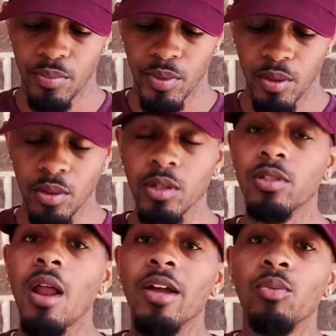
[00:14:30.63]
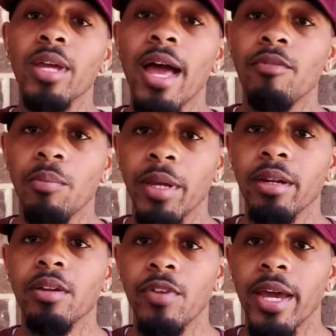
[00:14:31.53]
Looks like we have the bigger
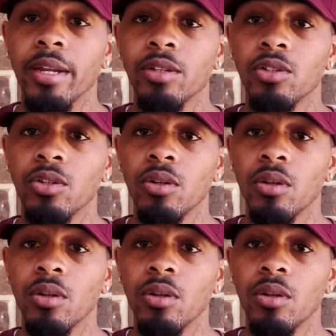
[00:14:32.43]
advantage